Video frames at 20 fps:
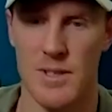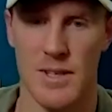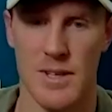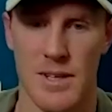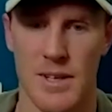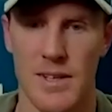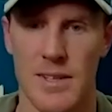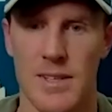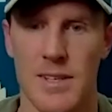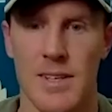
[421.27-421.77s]

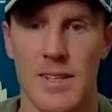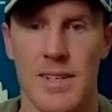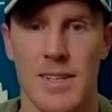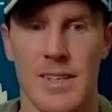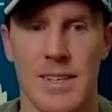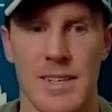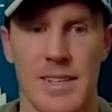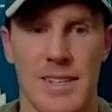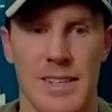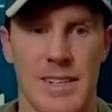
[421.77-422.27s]
And
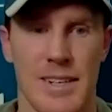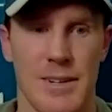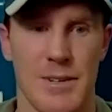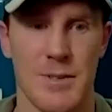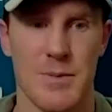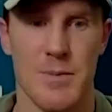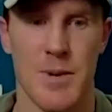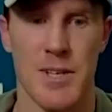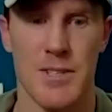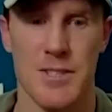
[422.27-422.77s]
I was
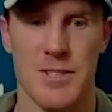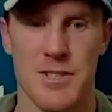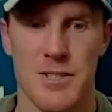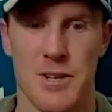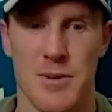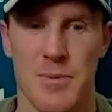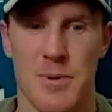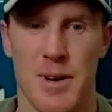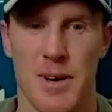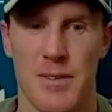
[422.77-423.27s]
messaging
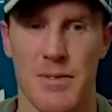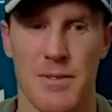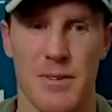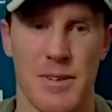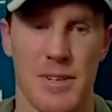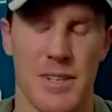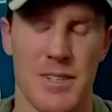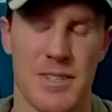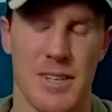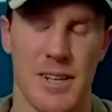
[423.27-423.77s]
him after
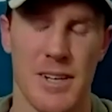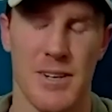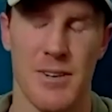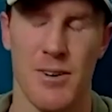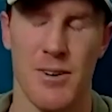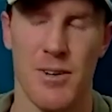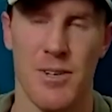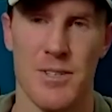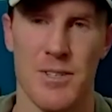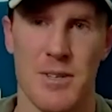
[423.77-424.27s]
because I had
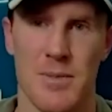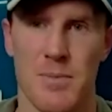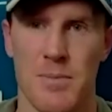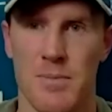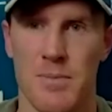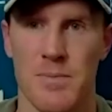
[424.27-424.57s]
heard some,